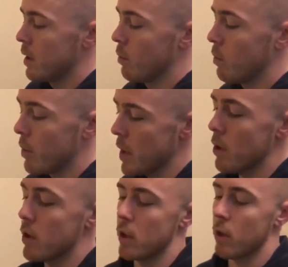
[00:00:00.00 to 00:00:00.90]
what we
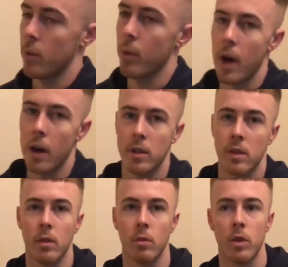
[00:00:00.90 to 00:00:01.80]
used to do in the
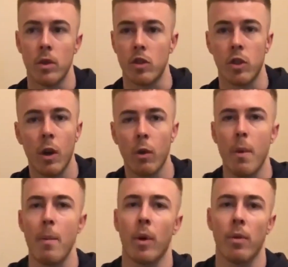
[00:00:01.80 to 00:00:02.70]
past was try
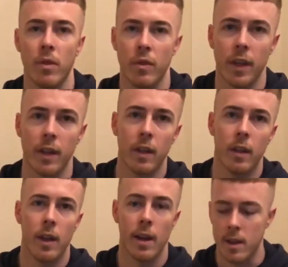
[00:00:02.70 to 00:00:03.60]
remember everything
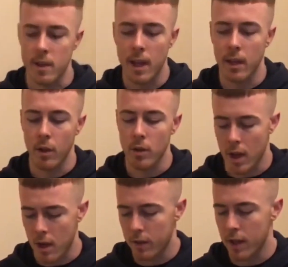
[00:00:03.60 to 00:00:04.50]
and then take notes
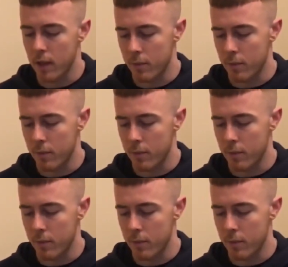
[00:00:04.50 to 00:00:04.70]
after.